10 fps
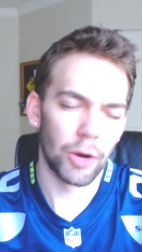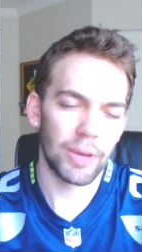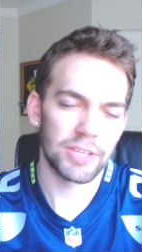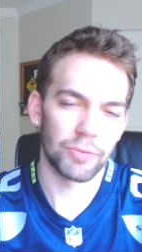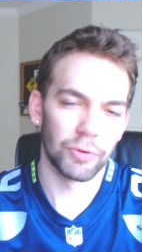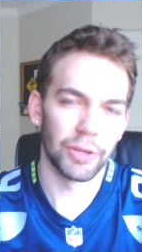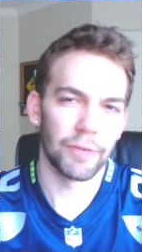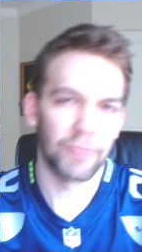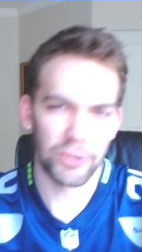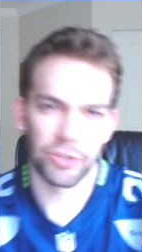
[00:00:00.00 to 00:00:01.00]
oh, he hasn't really
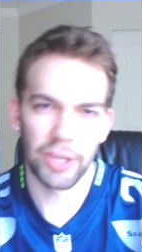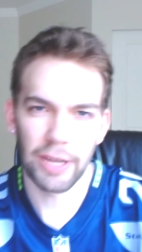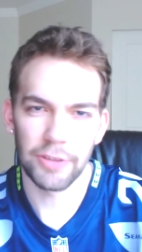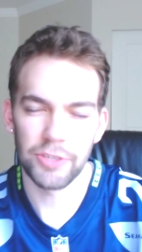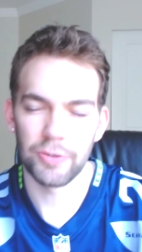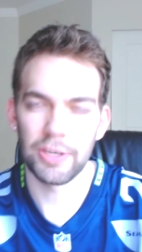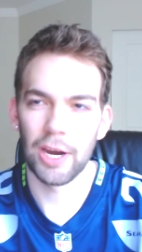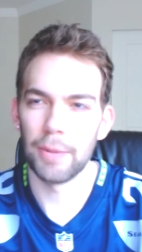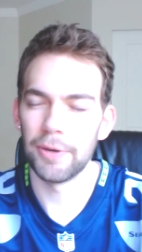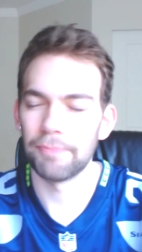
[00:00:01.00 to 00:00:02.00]
officially announced his
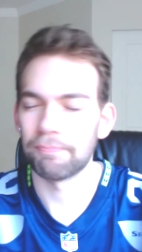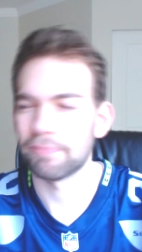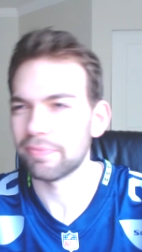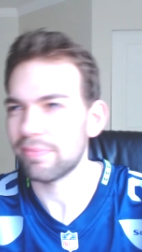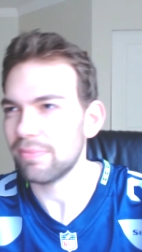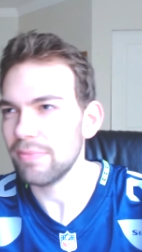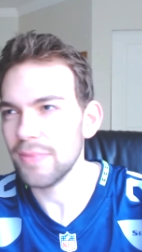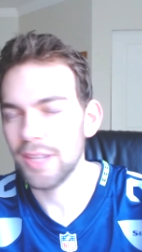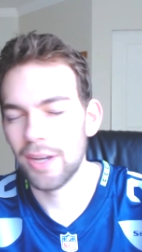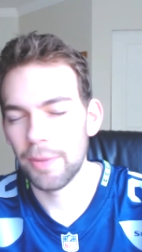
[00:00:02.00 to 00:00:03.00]
retirement.
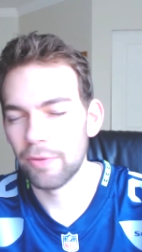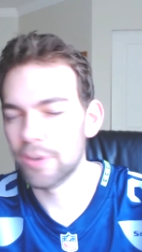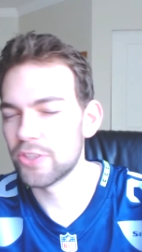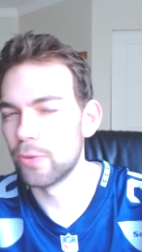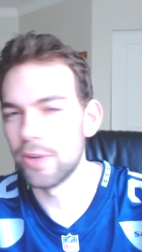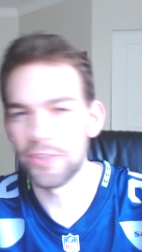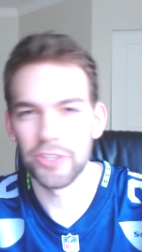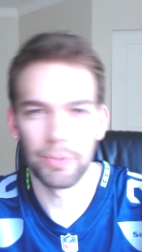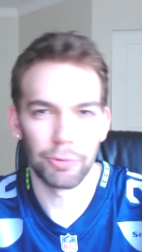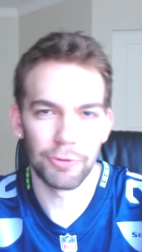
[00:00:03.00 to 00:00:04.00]
I mean, Russell
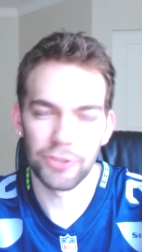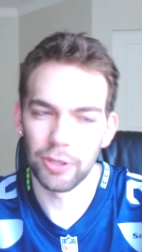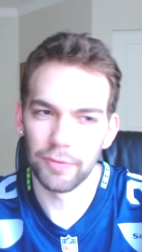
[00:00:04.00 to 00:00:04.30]
Wilson, Bruce